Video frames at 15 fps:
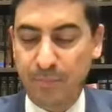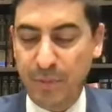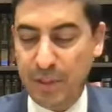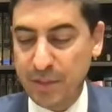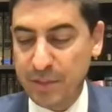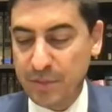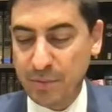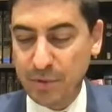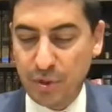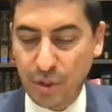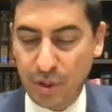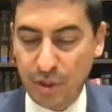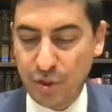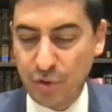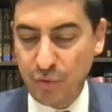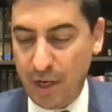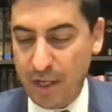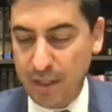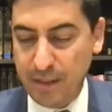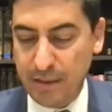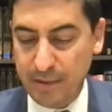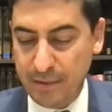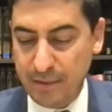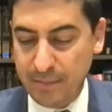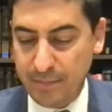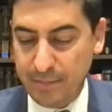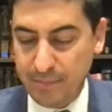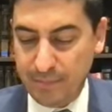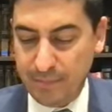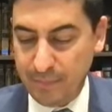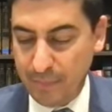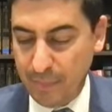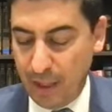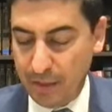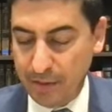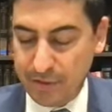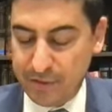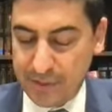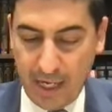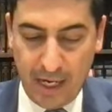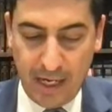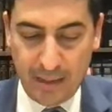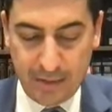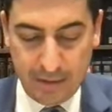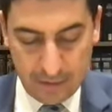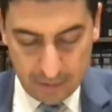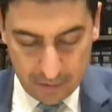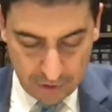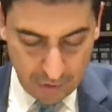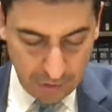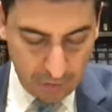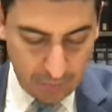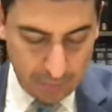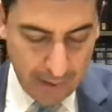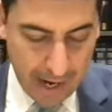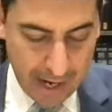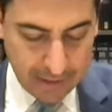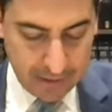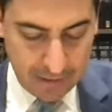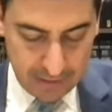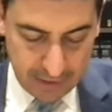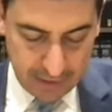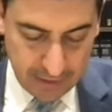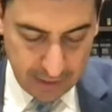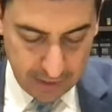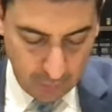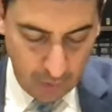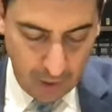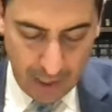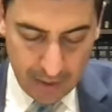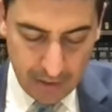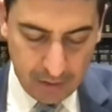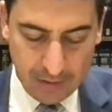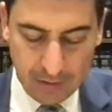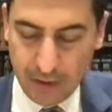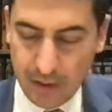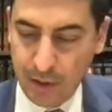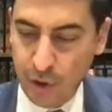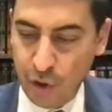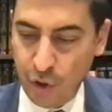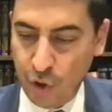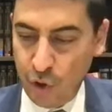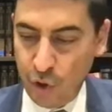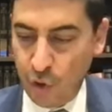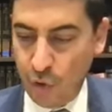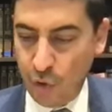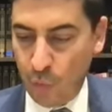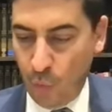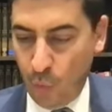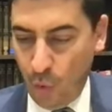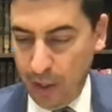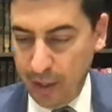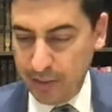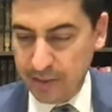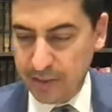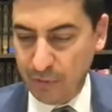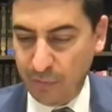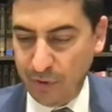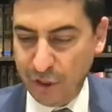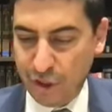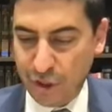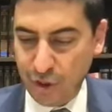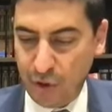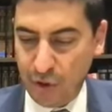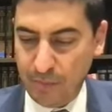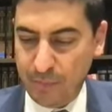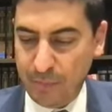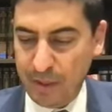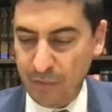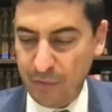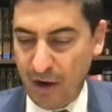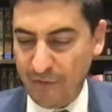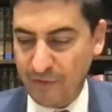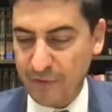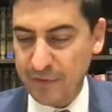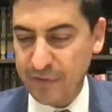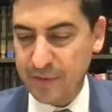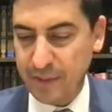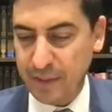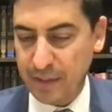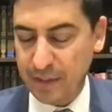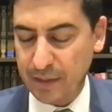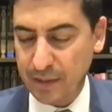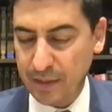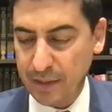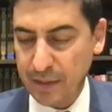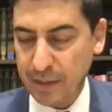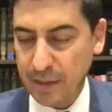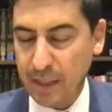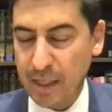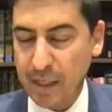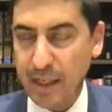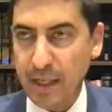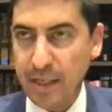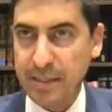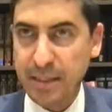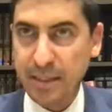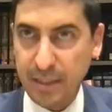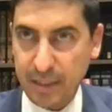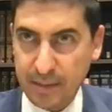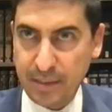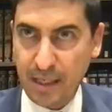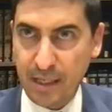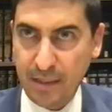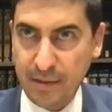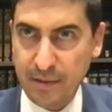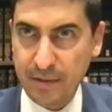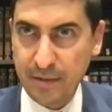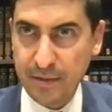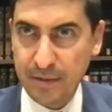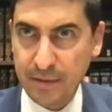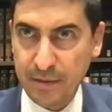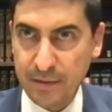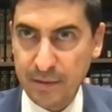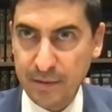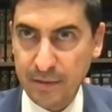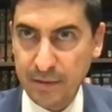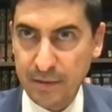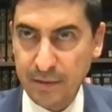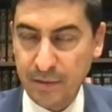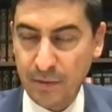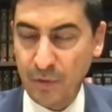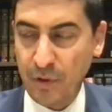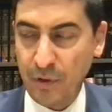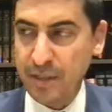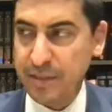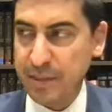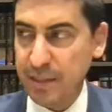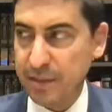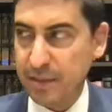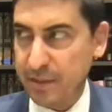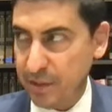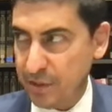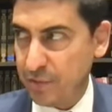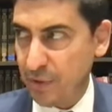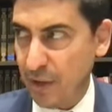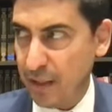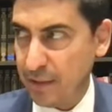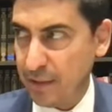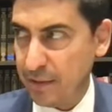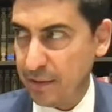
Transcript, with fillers: Because we're going to try to understand, it'll circle back to this in a while. What is the Rishon being referenced here? Is it Nissan or is it Tishrei?